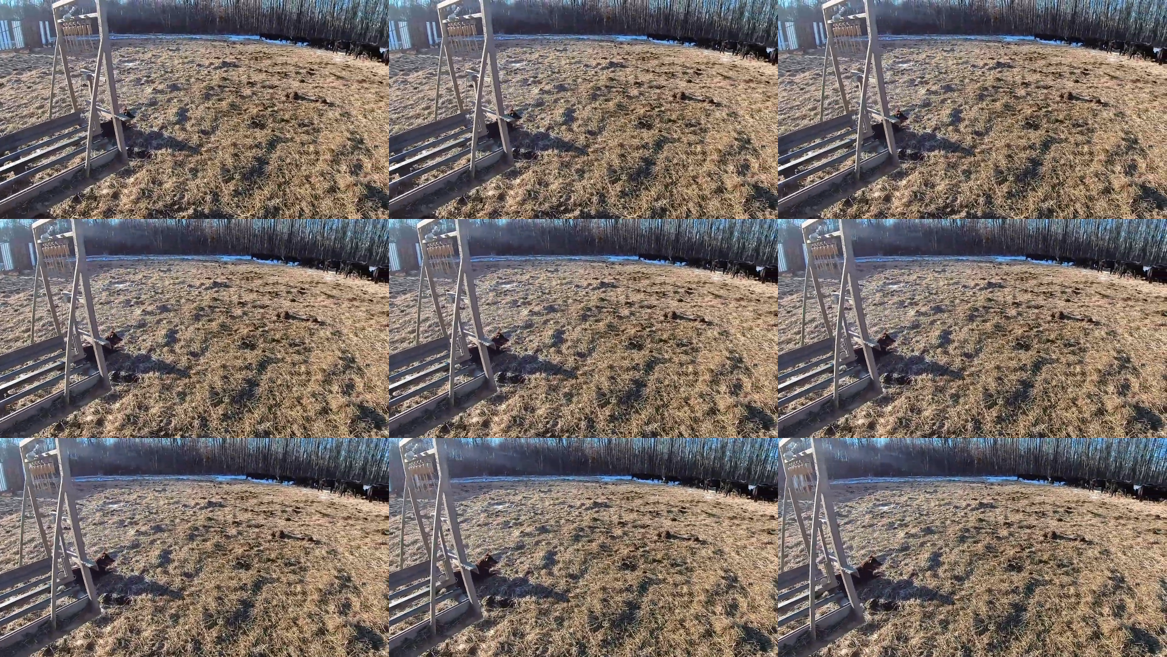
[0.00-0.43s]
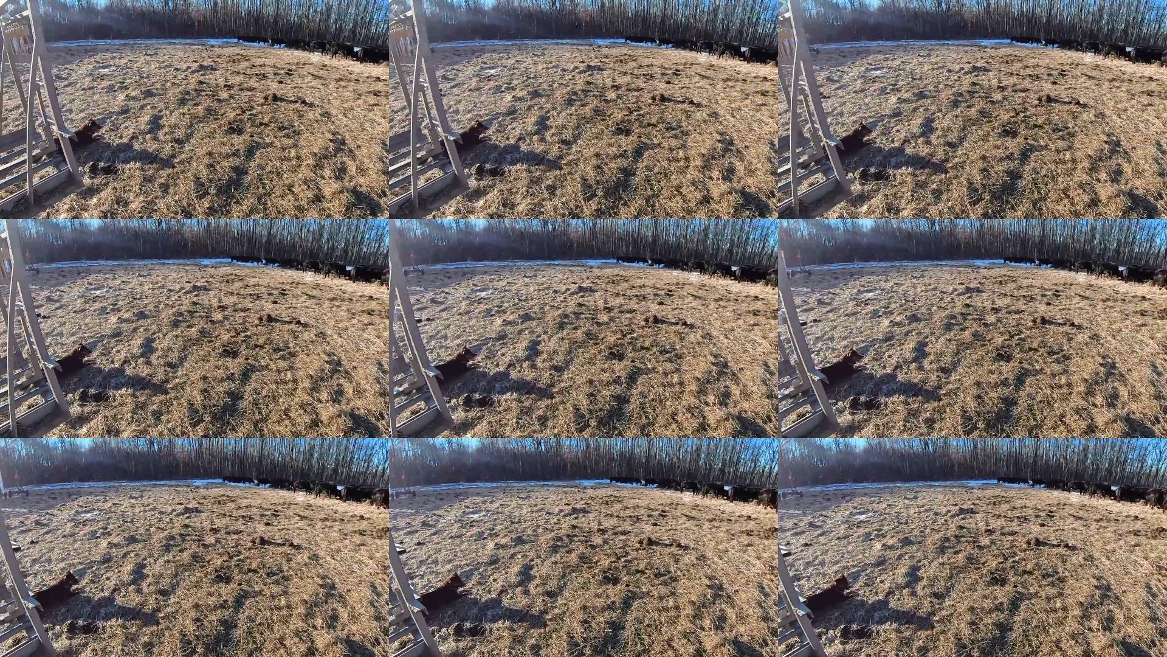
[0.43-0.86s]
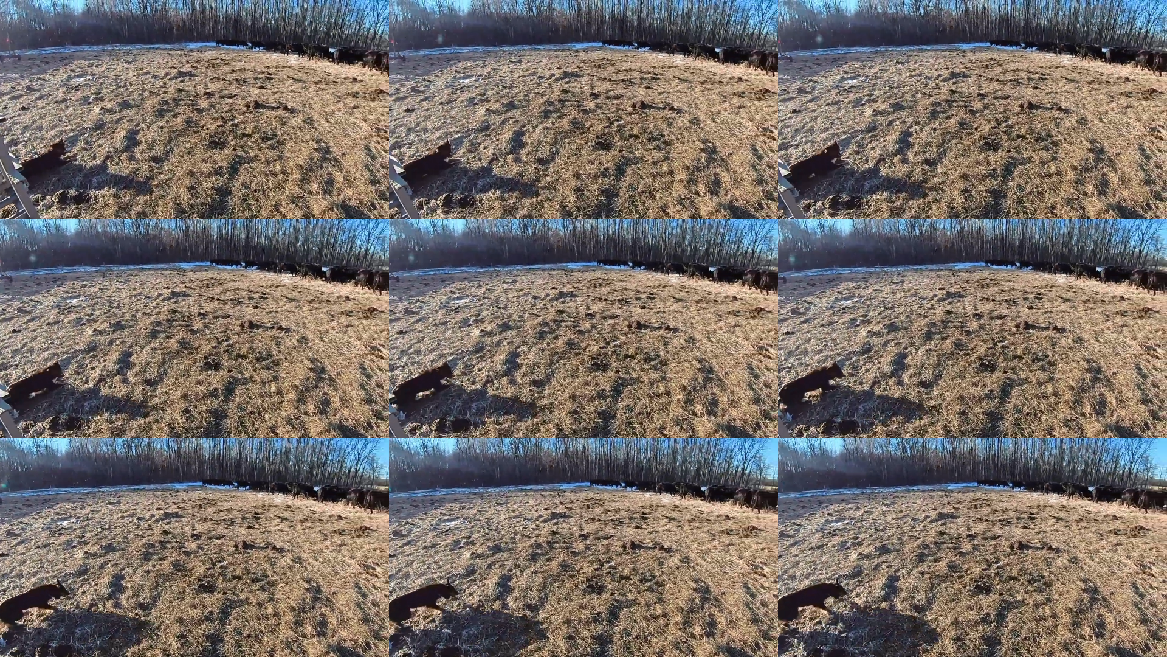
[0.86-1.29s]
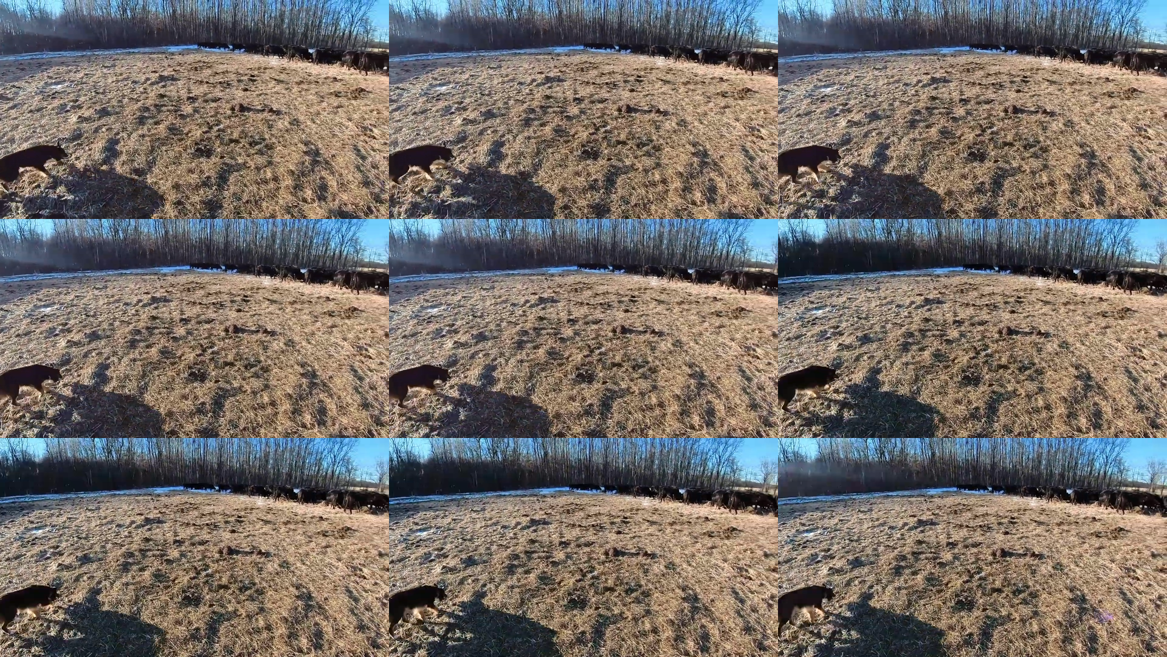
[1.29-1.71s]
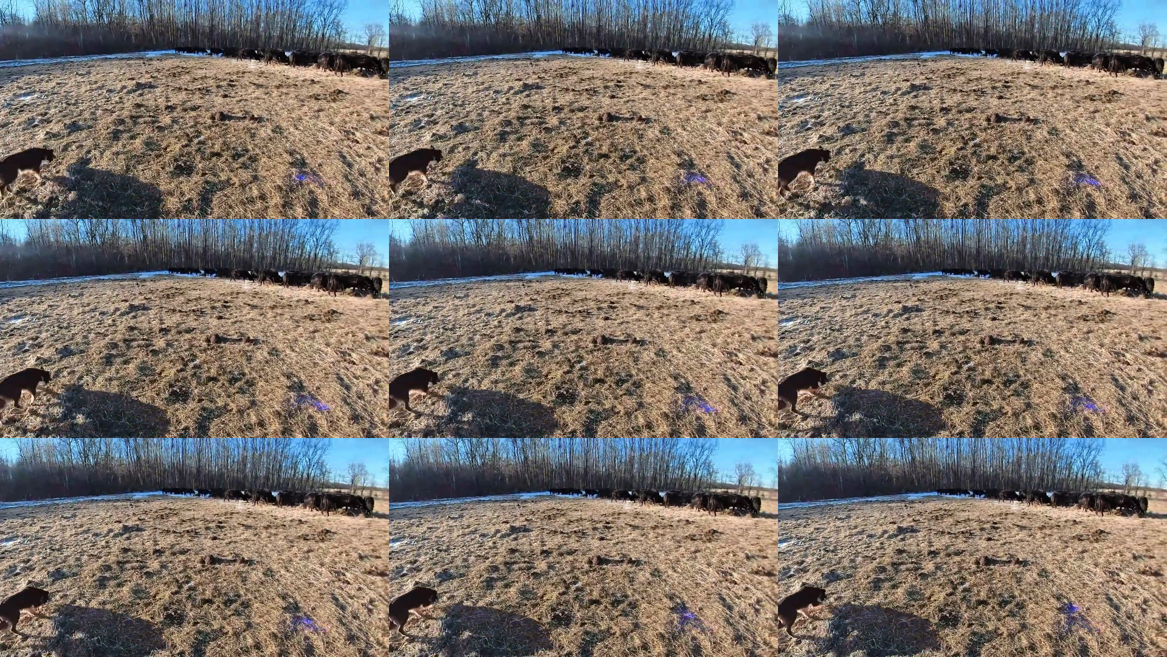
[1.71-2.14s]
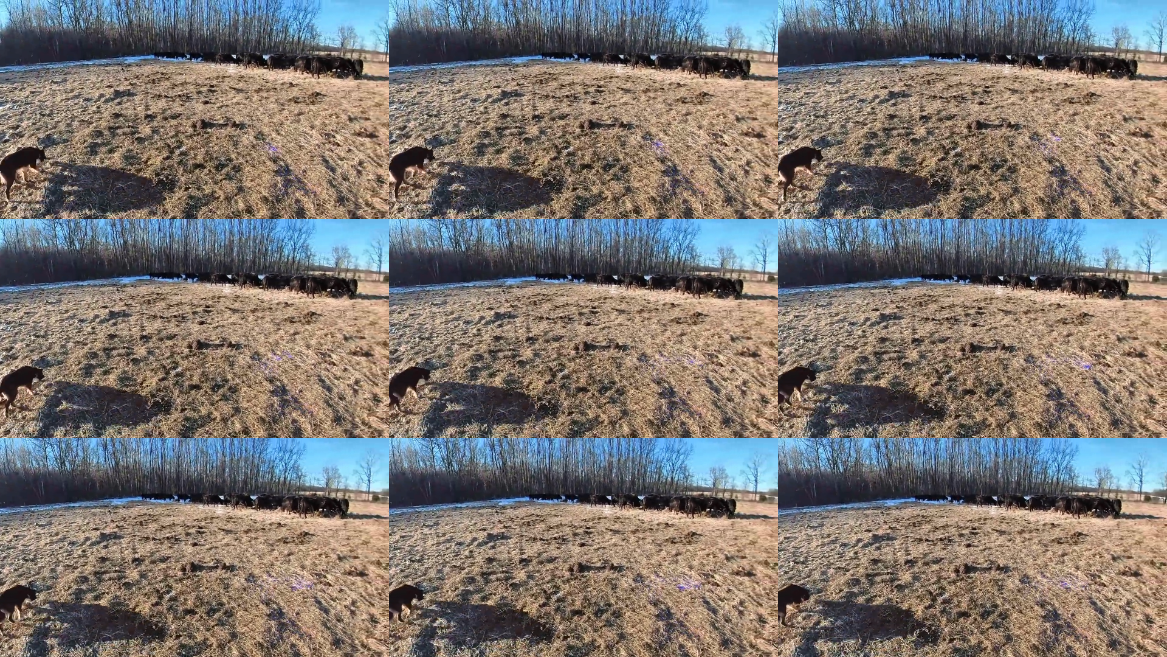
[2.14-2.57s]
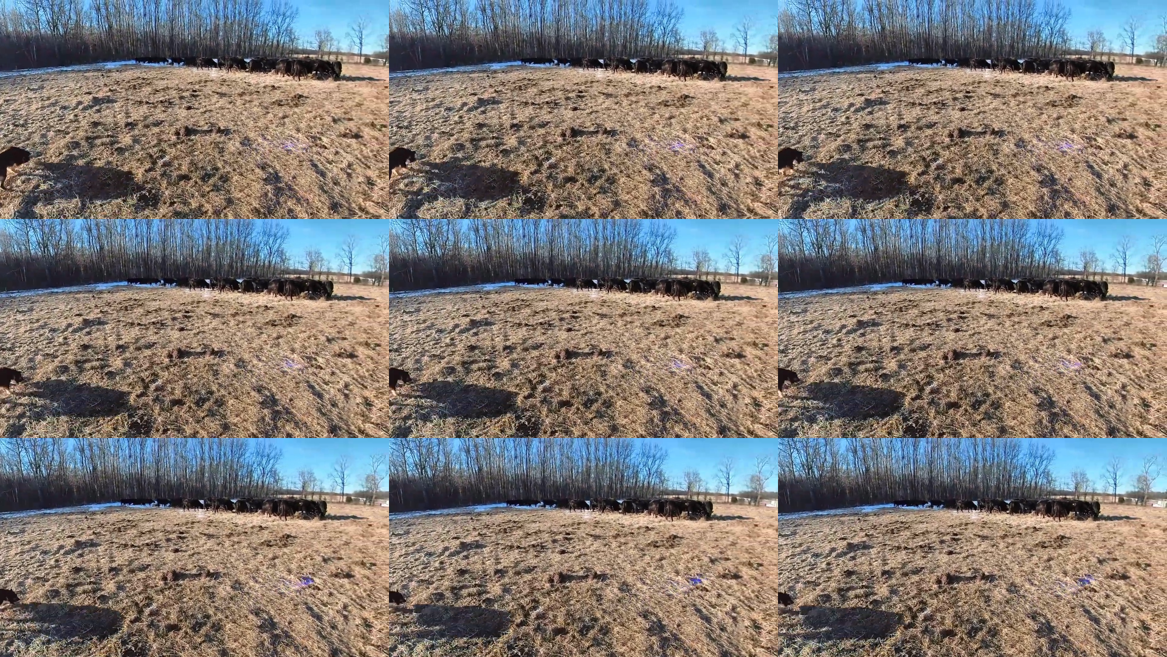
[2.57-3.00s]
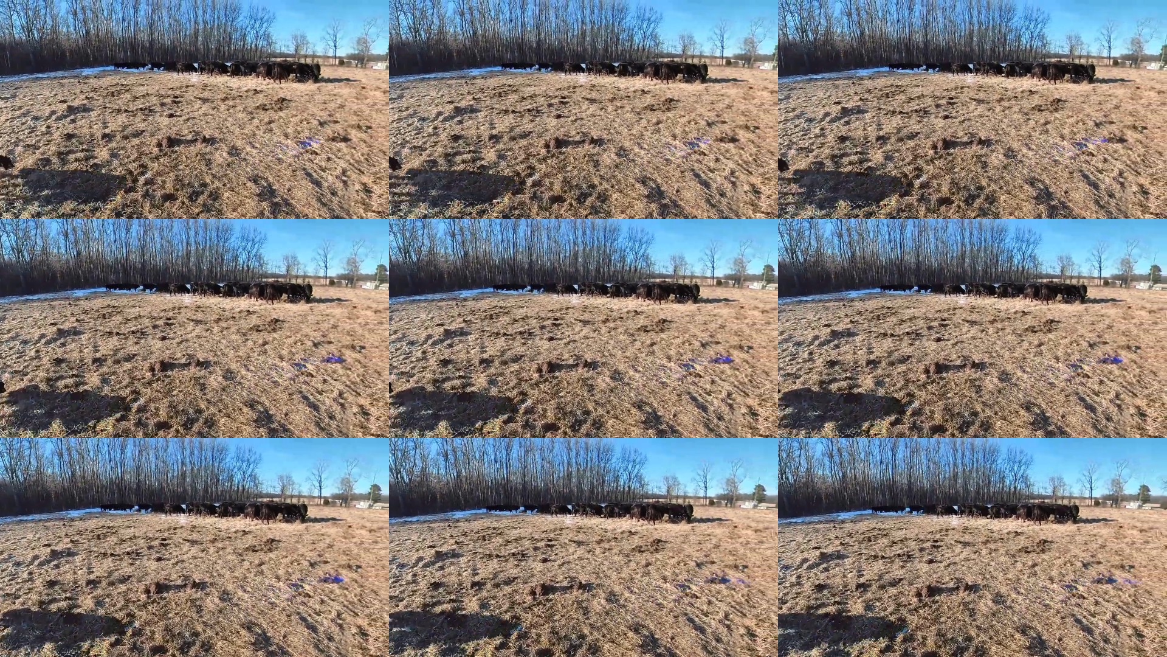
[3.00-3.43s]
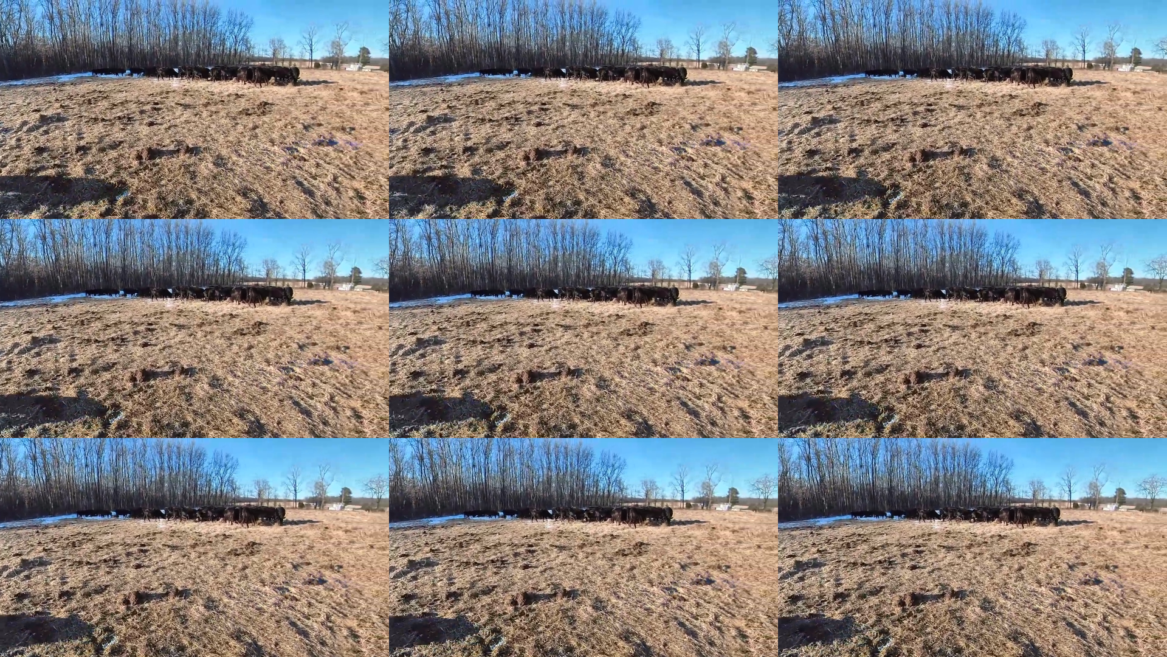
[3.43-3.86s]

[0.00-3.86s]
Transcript: No face is visible, so there are no lips to read.